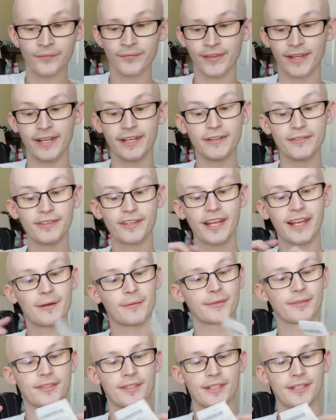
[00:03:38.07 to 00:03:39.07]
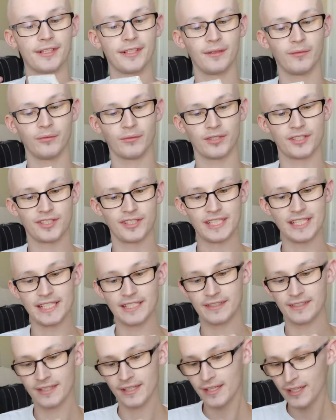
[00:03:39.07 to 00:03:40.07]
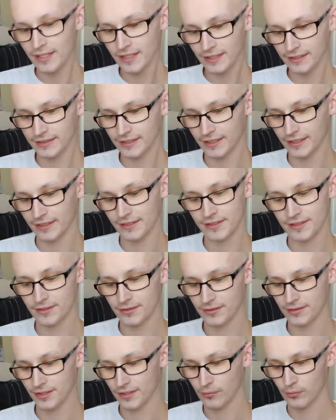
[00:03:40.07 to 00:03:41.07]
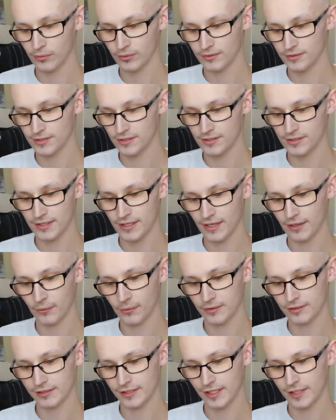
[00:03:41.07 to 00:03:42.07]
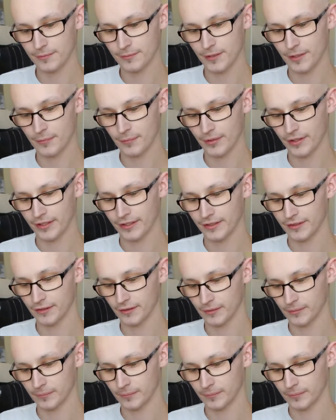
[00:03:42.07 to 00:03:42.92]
And it even came with the receipt, and at one time they paid